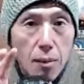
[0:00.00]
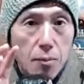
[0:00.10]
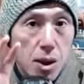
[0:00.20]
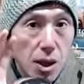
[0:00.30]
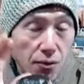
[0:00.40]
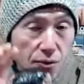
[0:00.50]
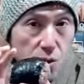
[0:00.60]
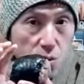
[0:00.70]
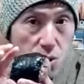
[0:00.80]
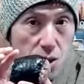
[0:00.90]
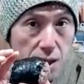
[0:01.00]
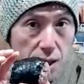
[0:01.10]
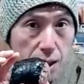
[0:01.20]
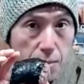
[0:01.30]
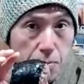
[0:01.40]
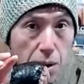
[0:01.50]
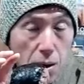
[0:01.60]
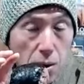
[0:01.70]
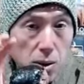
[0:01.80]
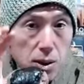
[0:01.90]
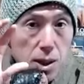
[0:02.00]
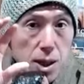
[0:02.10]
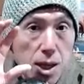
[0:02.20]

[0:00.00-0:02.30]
Now, if you think about